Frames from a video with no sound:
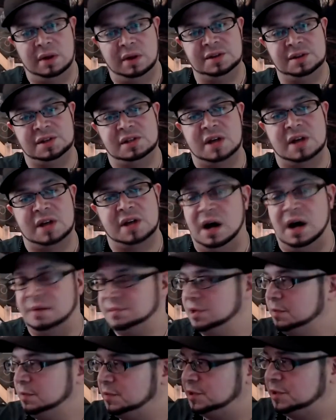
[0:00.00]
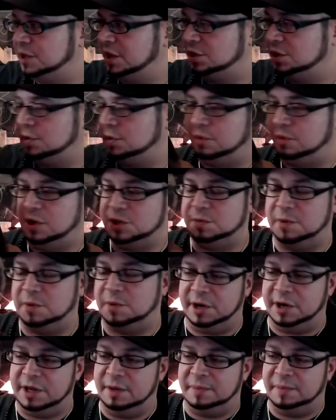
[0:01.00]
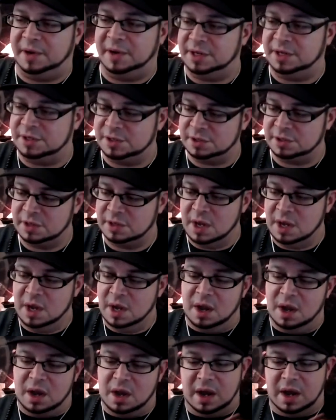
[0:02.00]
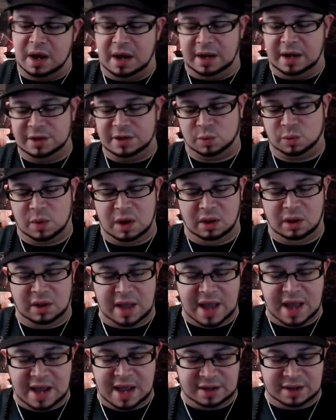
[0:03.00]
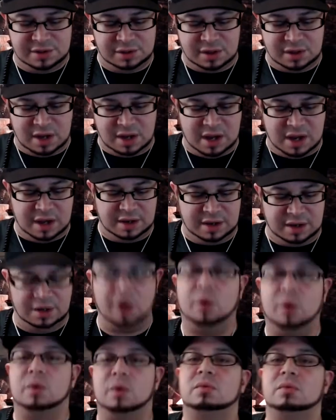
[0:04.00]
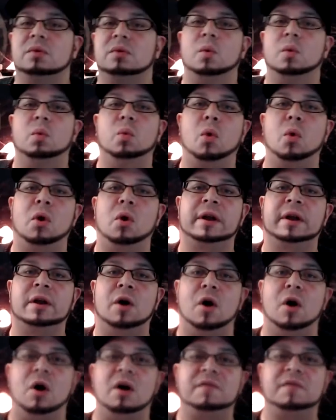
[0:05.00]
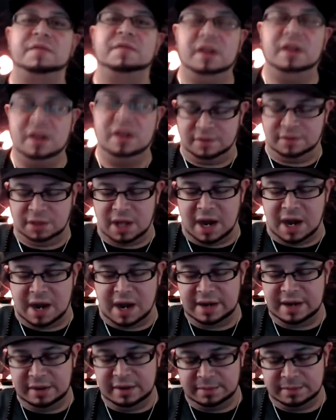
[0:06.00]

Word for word: This is the Hamza, protection, prosperity, abundance, uh, as well as, uh, you know, warding off the evil eye.